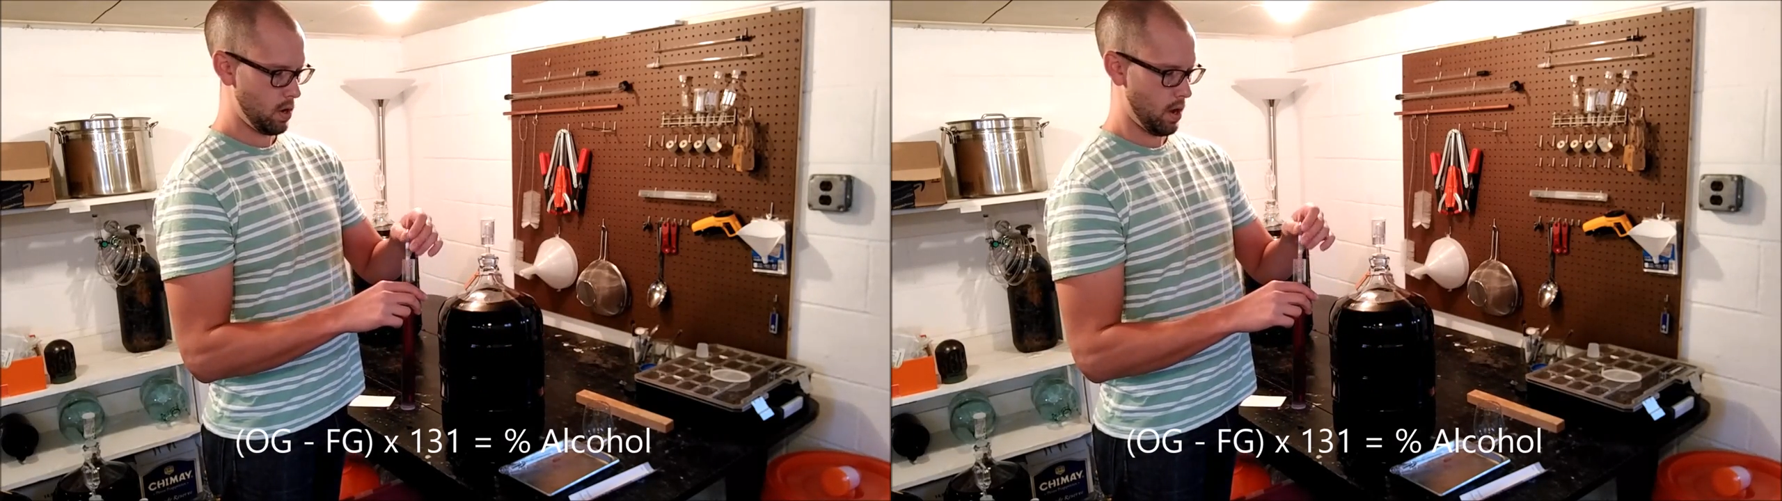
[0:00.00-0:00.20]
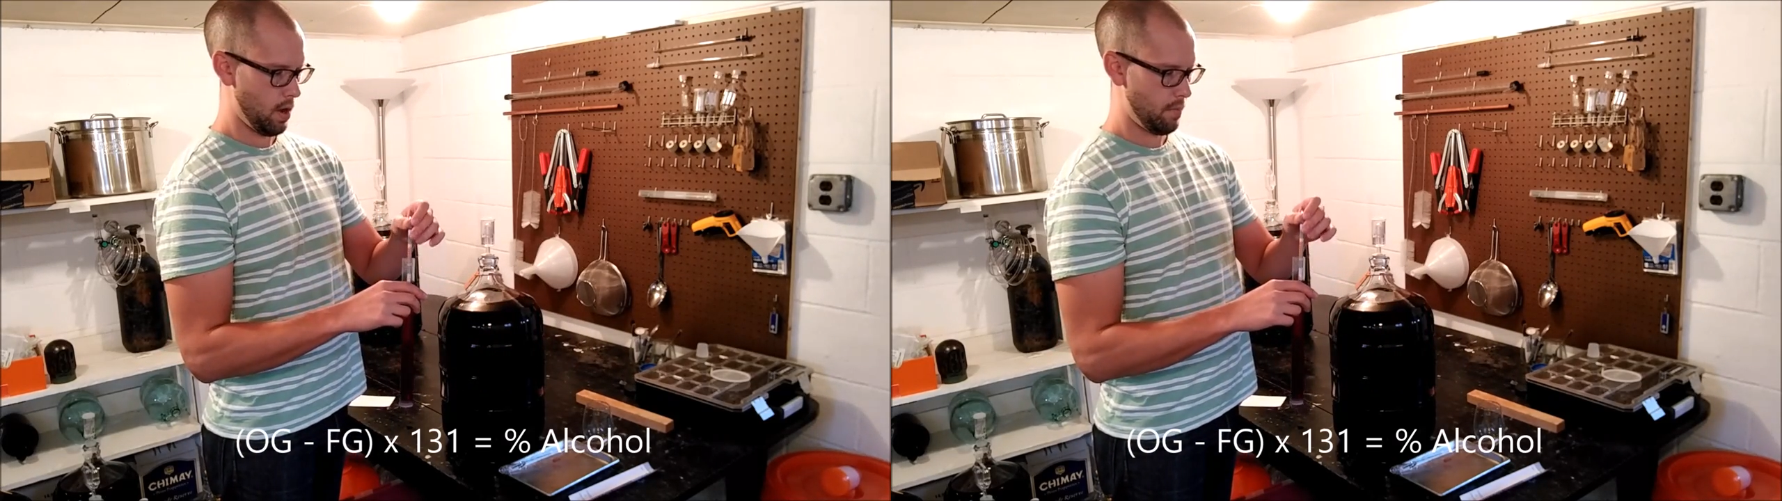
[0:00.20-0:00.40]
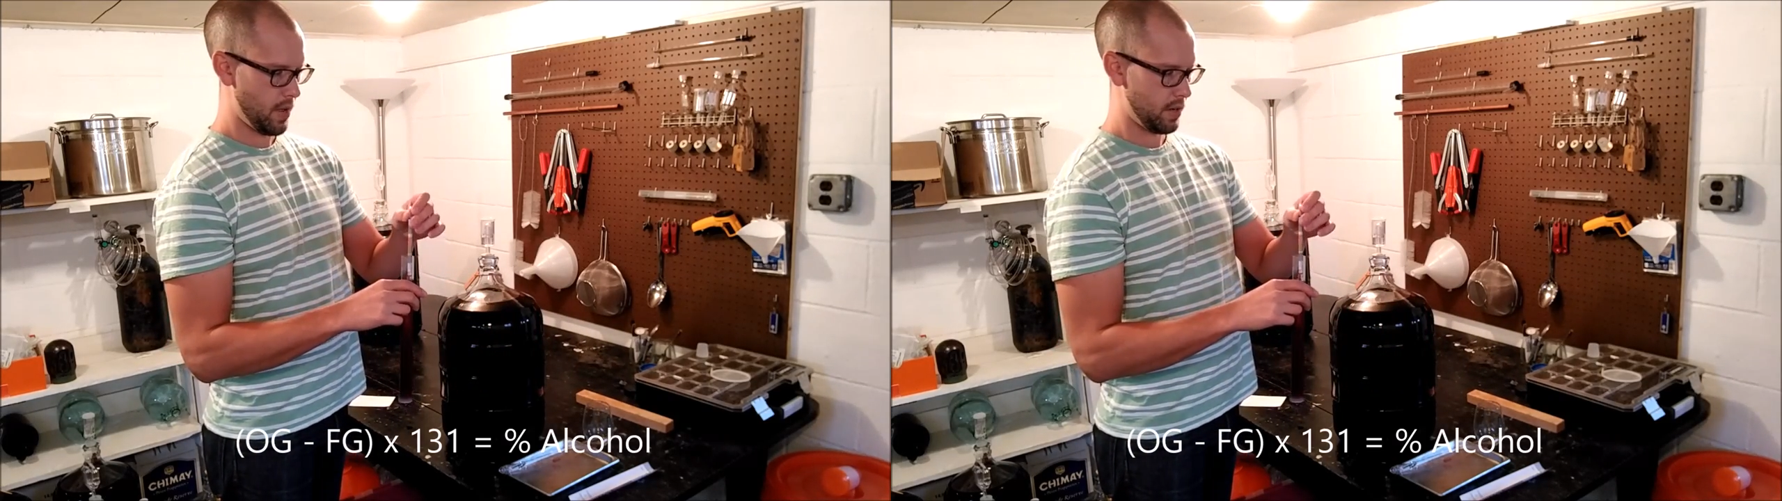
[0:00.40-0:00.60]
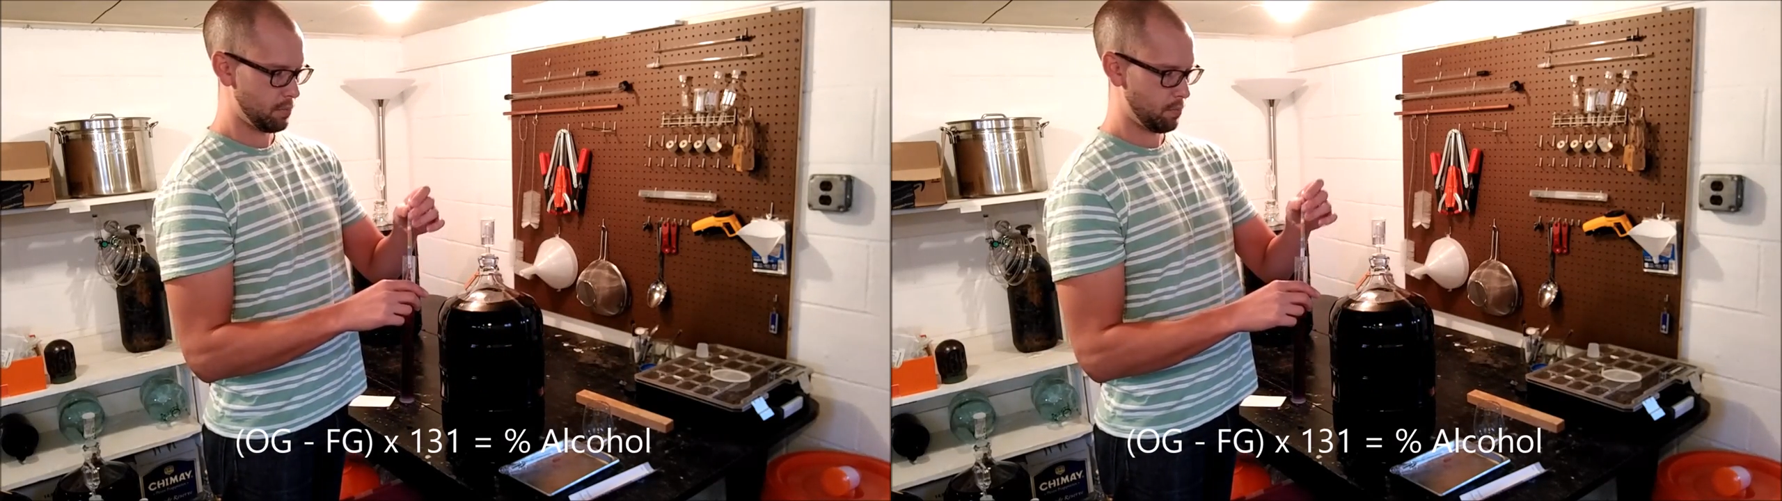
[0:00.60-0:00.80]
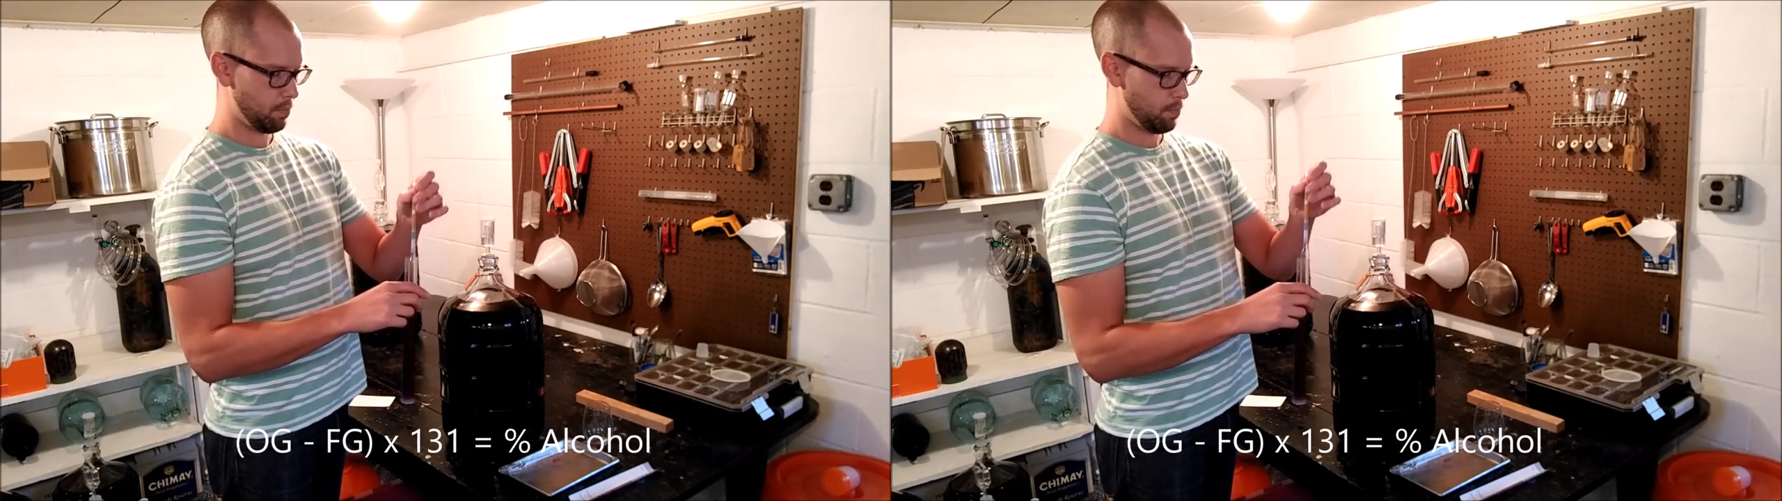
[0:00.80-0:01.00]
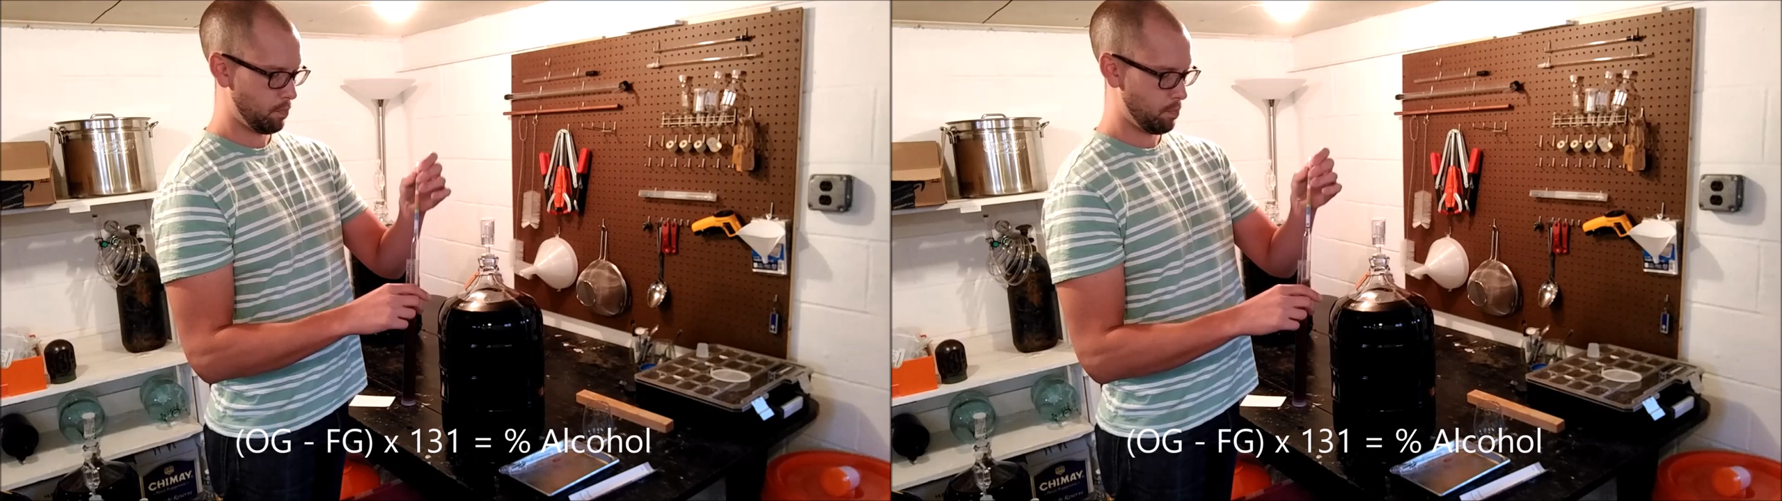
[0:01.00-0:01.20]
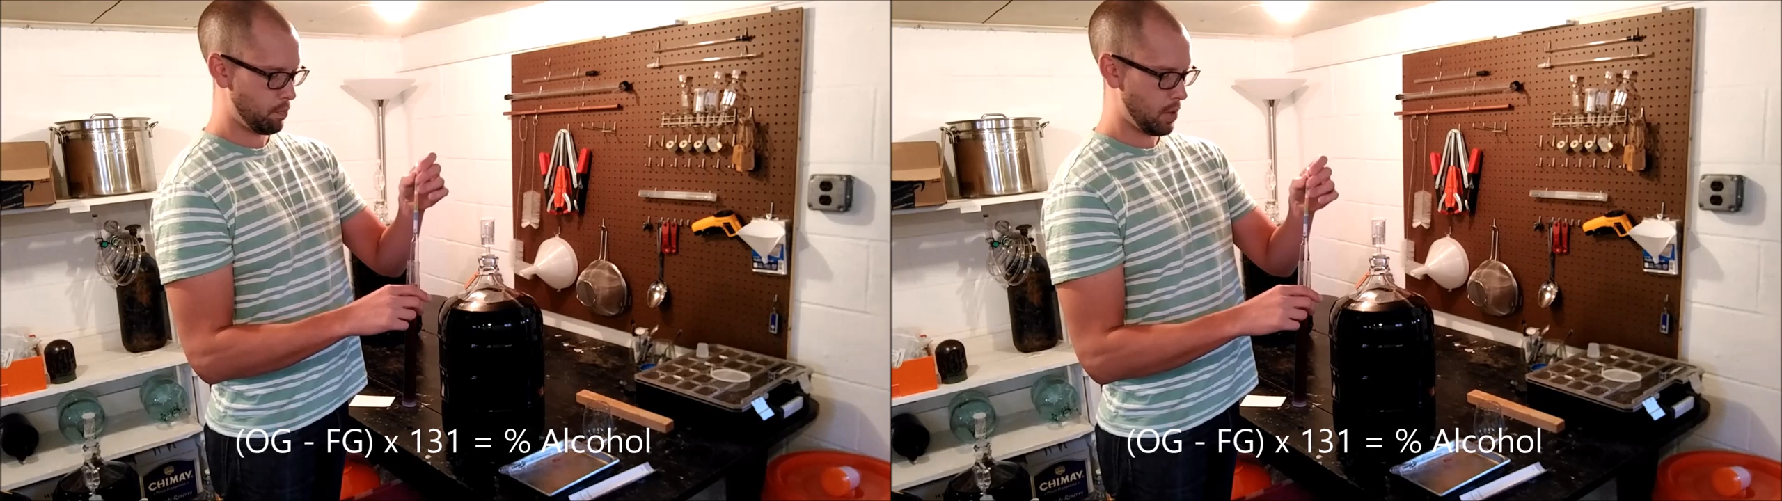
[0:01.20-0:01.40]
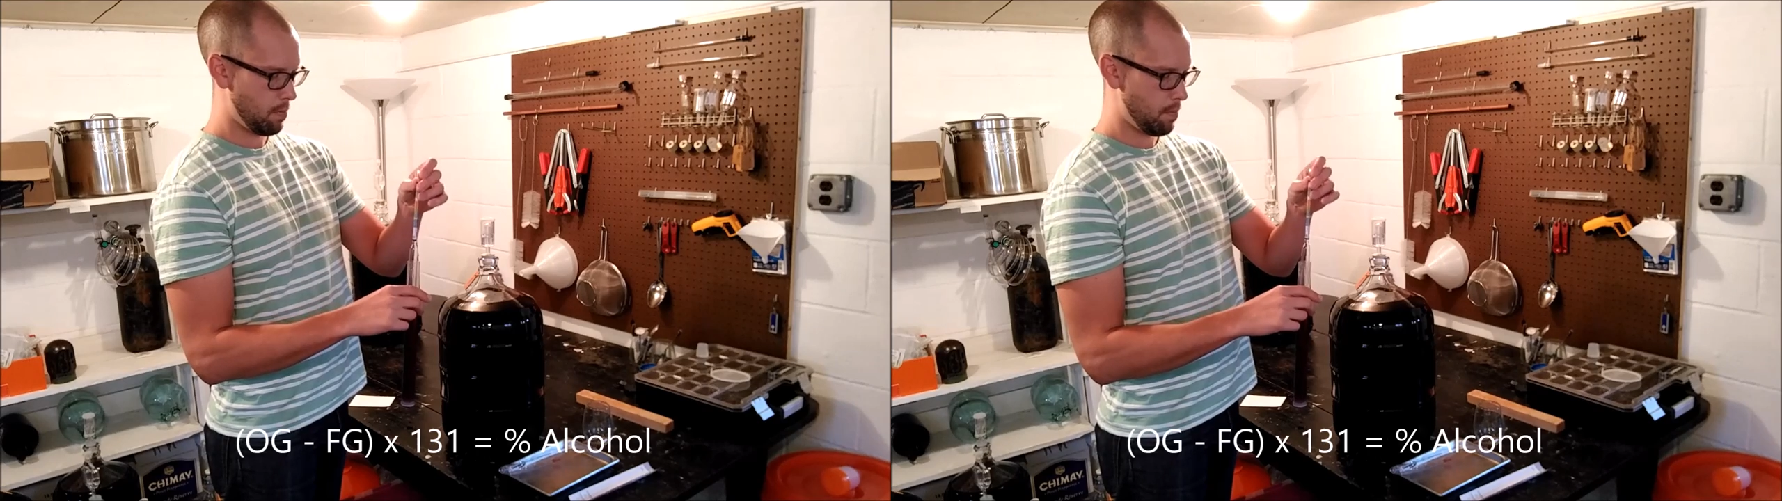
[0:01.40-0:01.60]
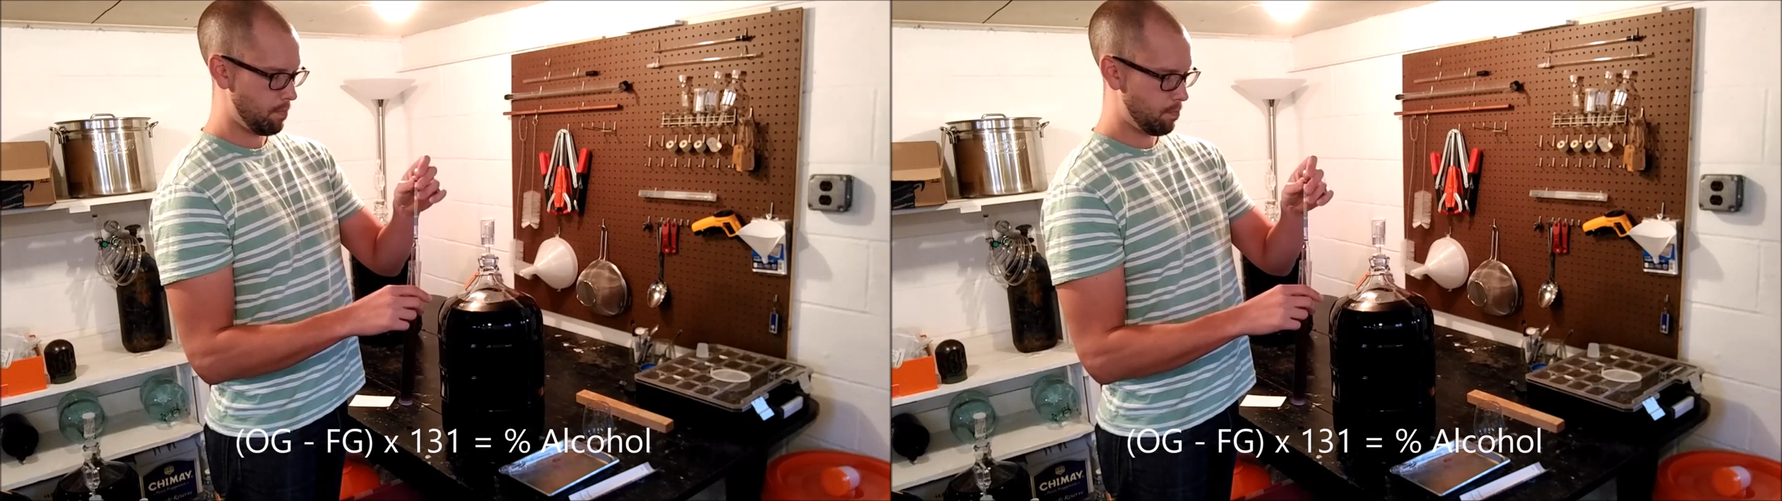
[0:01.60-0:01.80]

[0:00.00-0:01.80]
um, that's the